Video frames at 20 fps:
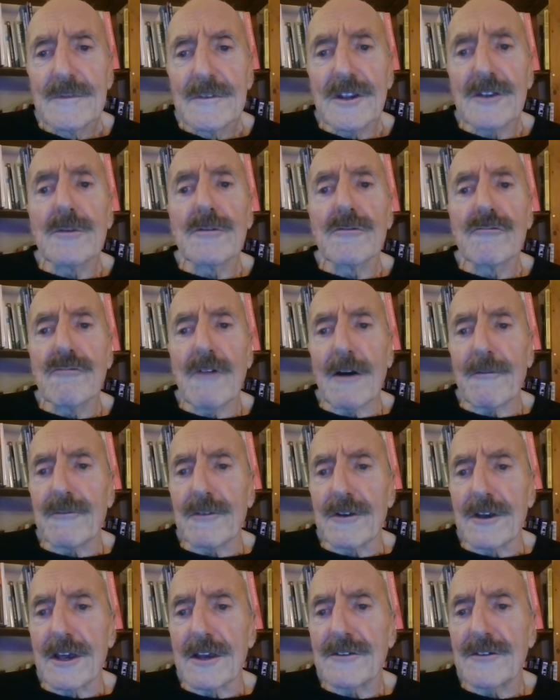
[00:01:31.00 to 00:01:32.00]
This was
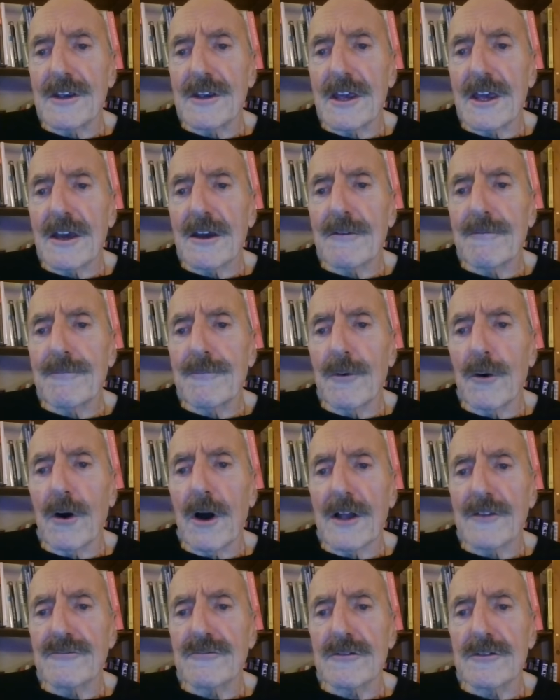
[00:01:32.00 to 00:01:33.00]
roughly in the year
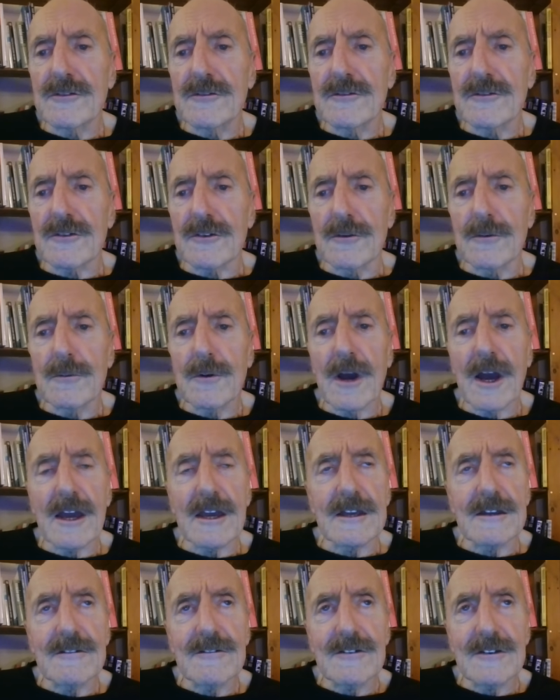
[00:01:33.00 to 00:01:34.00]
402 AD.